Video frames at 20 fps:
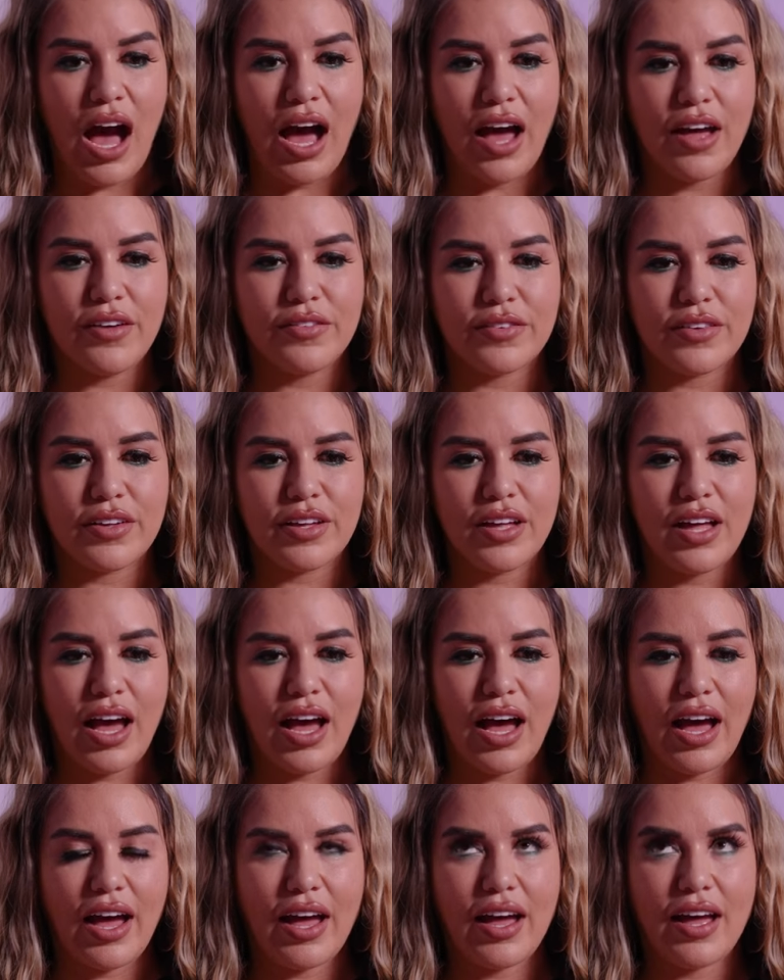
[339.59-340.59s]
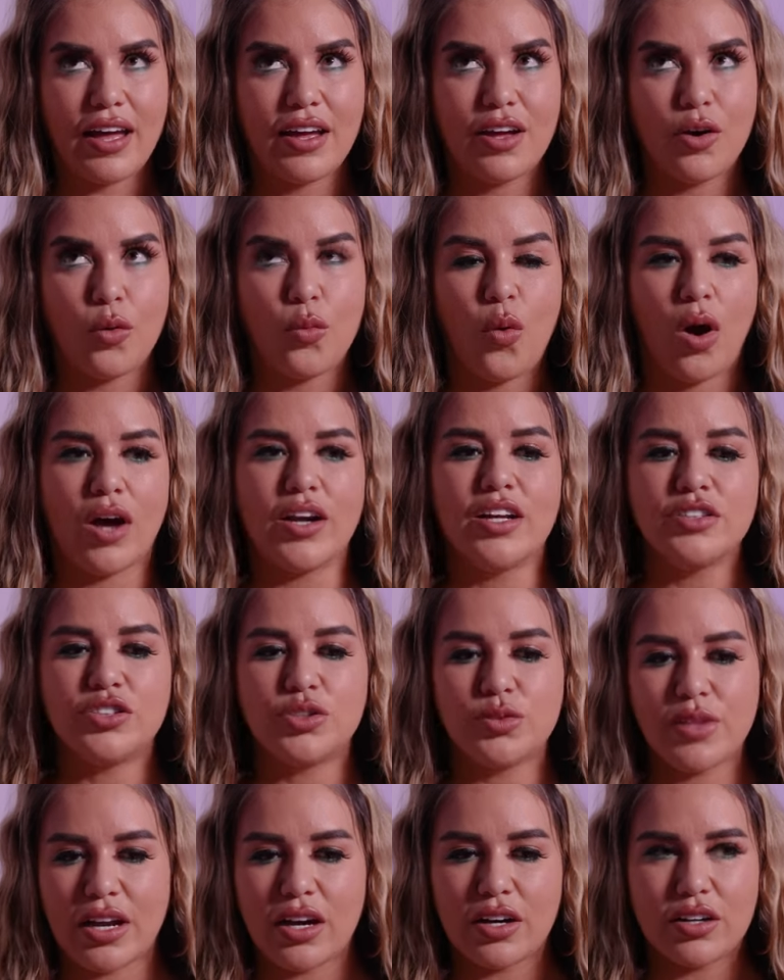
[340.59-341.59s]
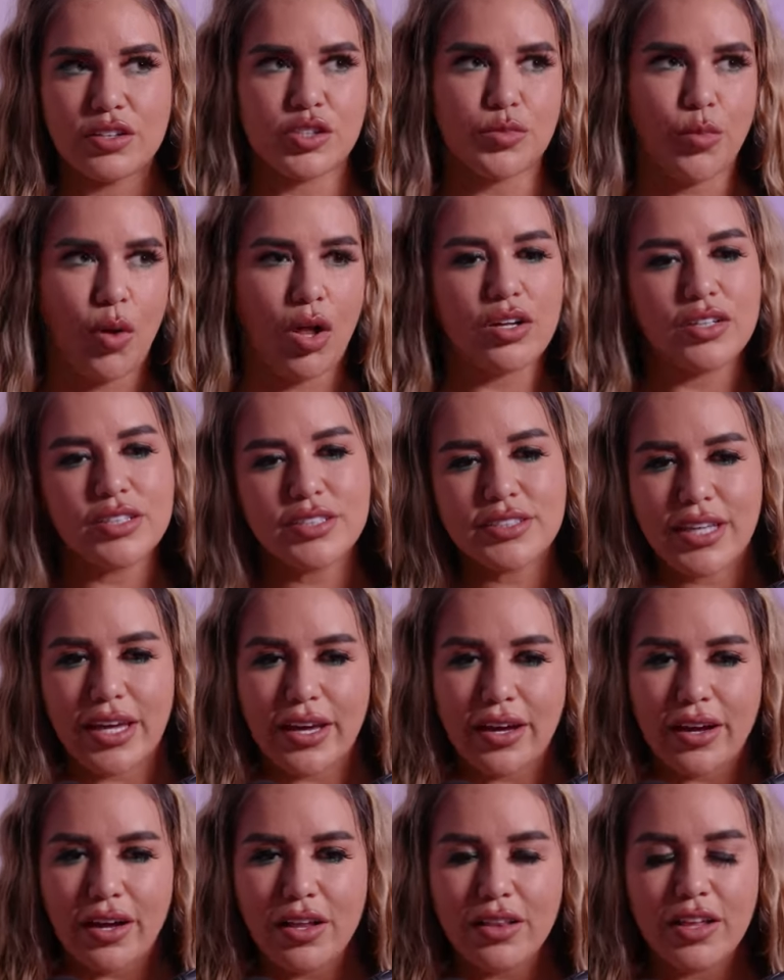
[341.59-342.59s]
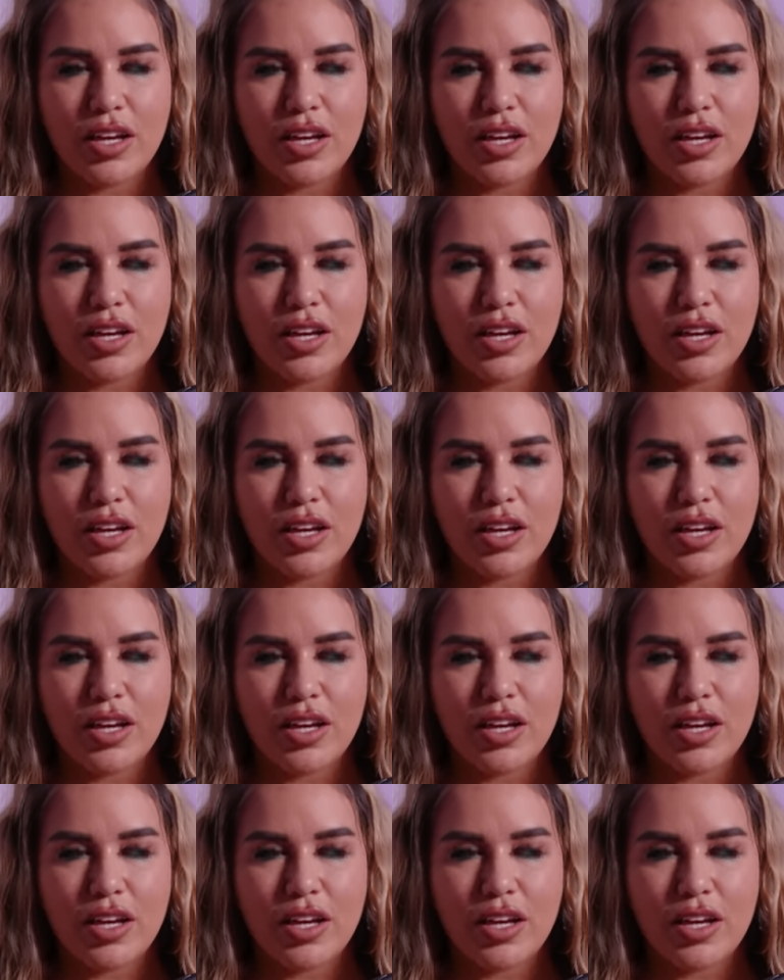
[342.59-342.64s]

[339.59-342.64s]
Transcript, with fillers: I've I want to do that on a smaller scale,